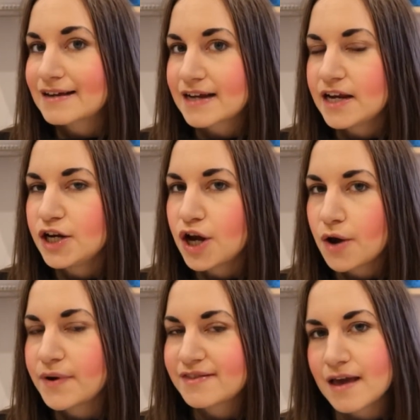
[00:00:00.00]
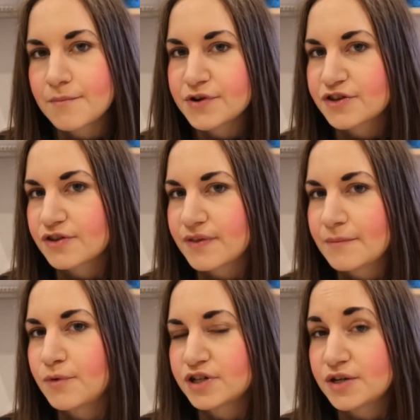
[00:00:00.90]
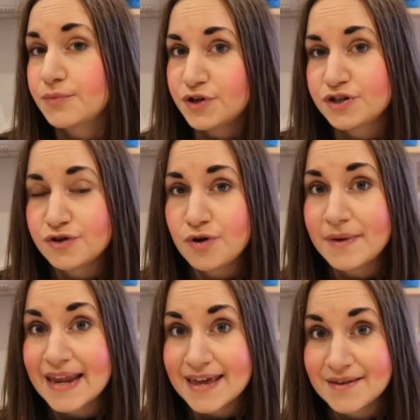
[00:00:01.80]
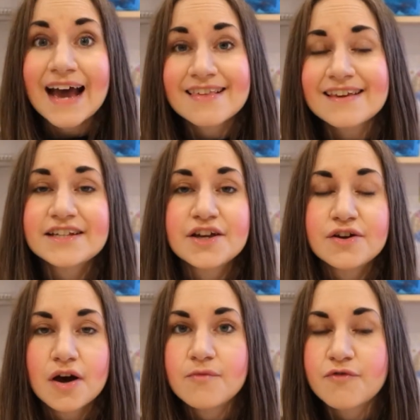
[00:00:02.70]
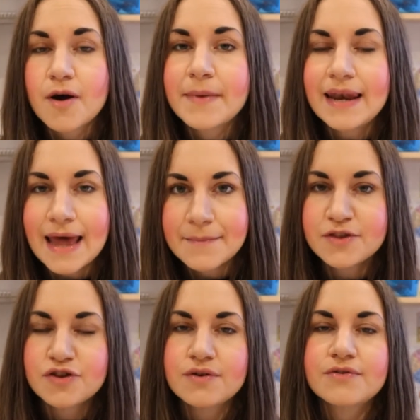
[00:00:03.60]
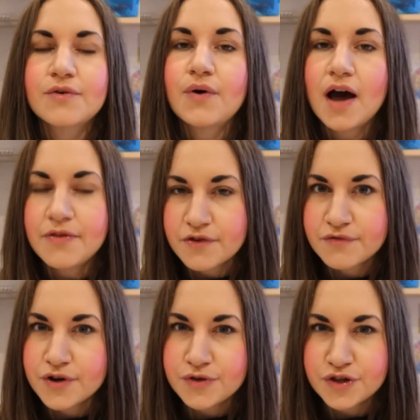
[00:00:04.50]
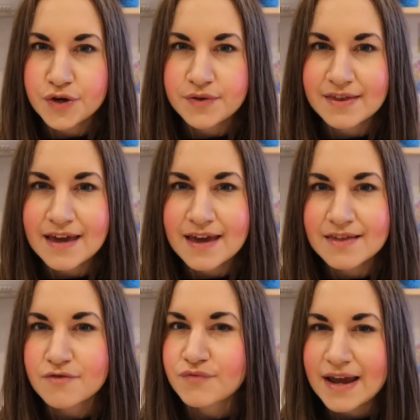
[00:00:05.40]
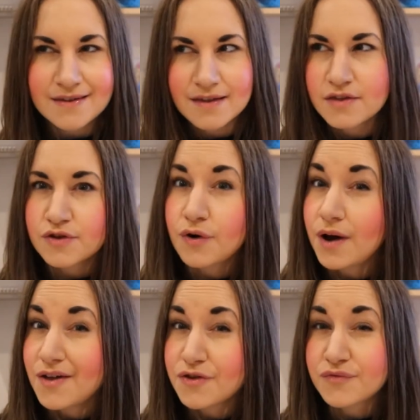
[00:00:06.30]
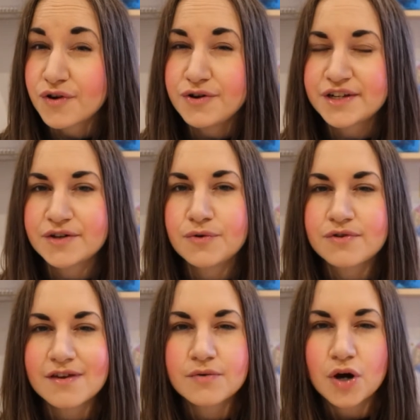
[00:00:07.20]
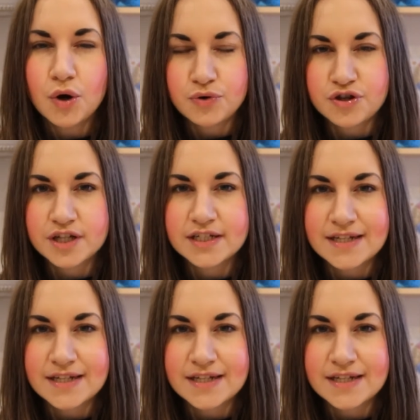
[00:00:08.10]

at a lower temperature than what it would normally. Acid can come from lemon juice or other fruit juices, raisins or other fruit, and also cultured